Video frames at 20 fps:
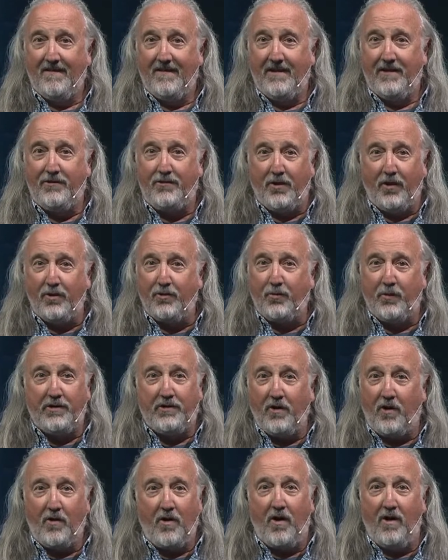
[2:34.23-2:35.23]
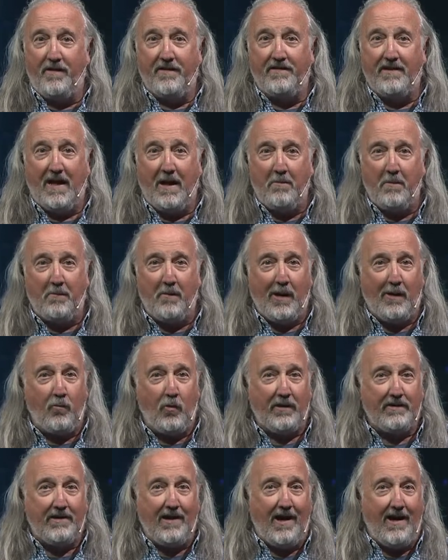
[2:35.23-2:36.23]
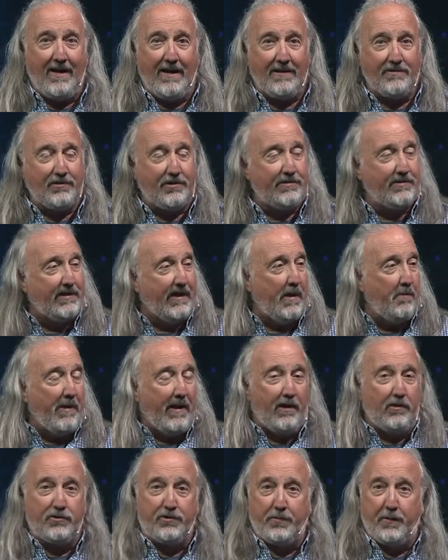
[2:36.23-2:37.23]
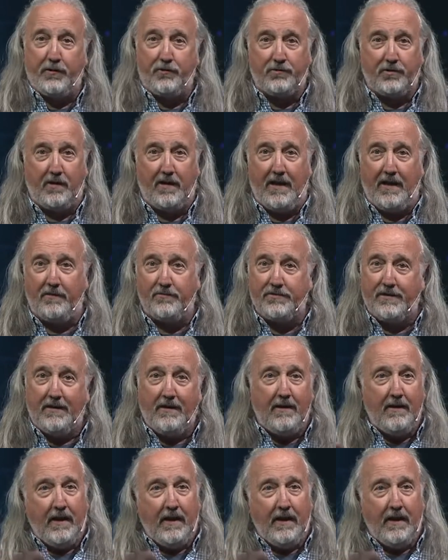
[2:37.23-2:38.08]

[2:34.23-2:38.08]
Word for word: In church, we talk all the time about what God has to say about our spiritual lives,